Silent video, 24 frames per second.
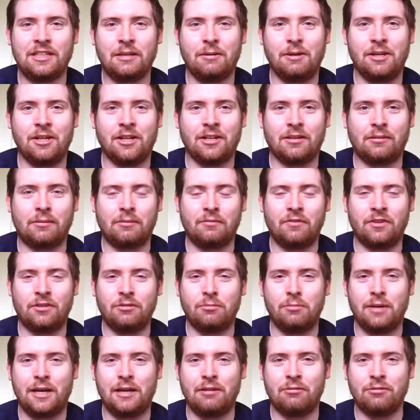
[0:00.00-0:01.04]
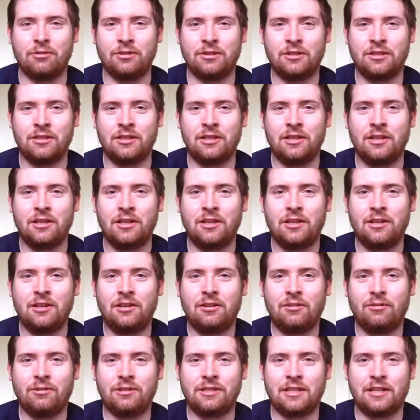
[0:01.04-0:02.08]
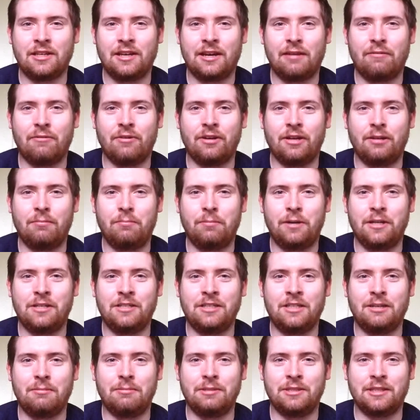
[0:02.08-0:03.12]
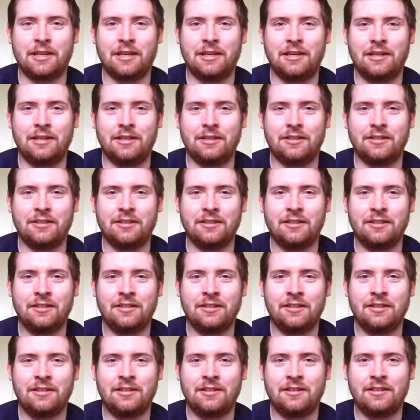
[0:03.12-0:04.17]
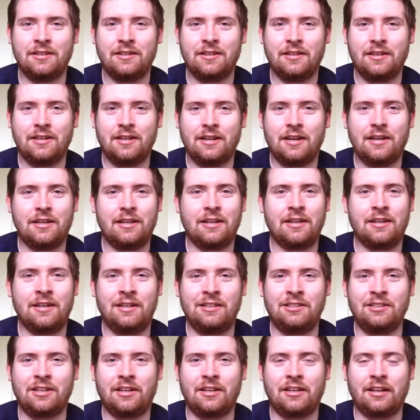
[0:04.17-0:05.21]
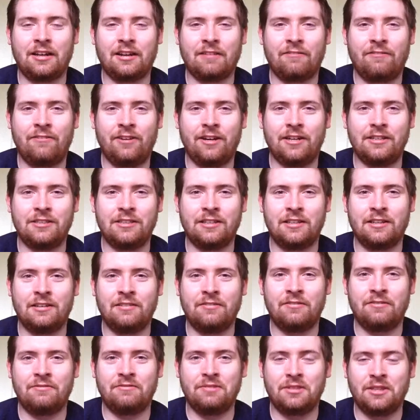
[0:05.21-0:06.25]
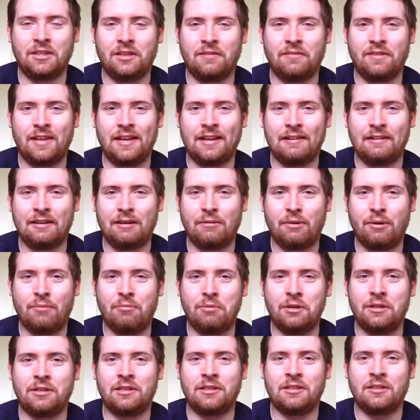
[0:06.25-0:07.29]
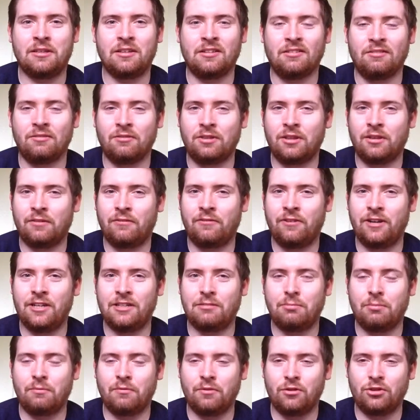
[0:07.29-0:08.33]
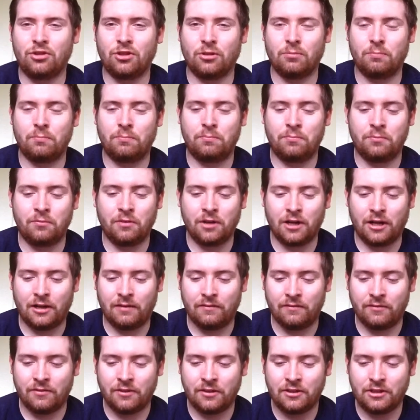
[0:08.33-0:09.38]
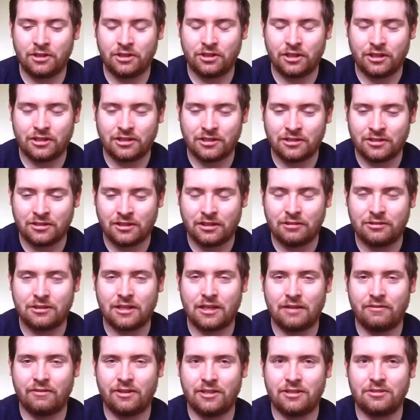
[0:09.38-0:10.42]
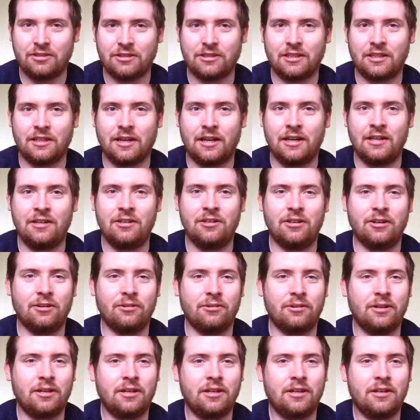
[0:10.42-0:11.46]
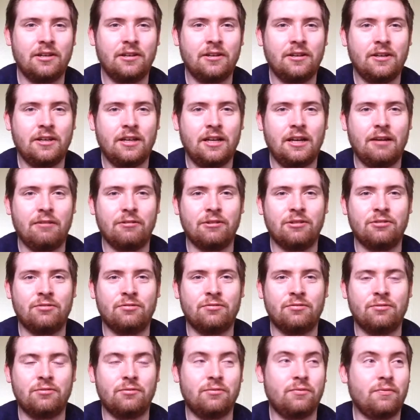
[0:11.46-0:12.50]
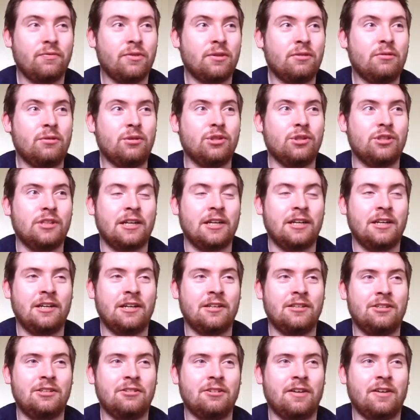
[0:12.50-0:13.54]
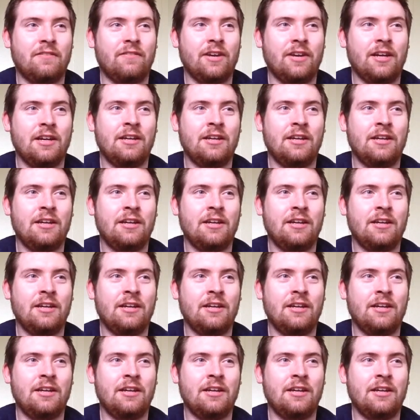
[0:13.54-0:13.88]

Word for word: time he talked to Vince McMahon was was that night when he pitched him his idea, and then he saw like the finish, and they, they went with the finish Russo um, suggested. So that was kind of interesting. I know it was Russo's idea to um